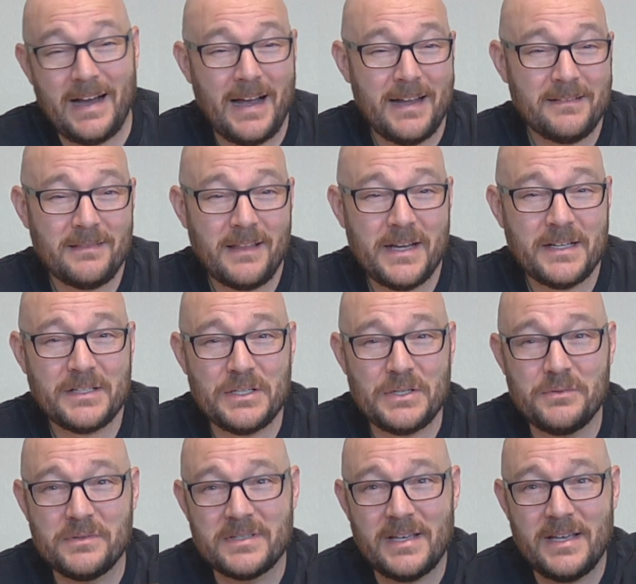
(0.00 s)
I like to
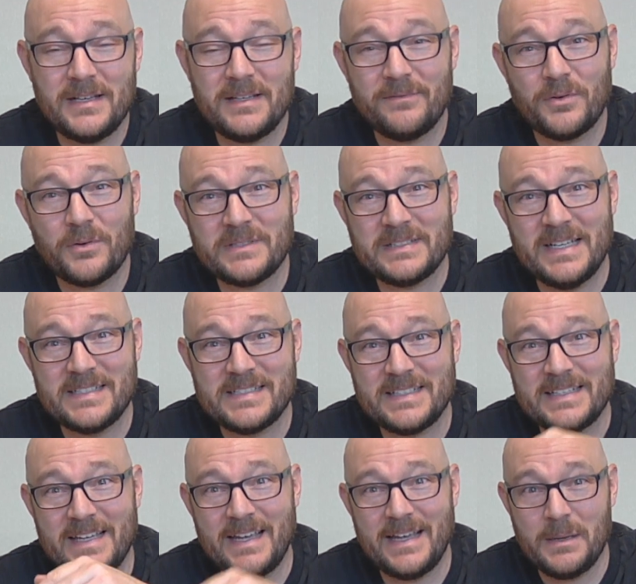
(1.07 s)
use that for
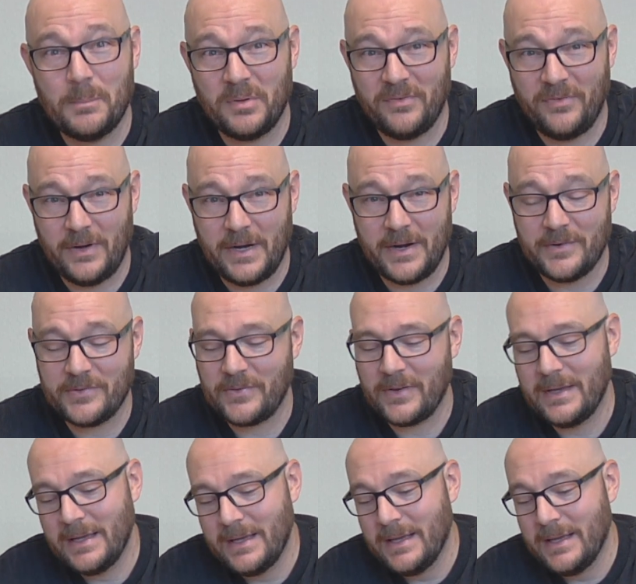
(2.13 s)
testing amplifiers.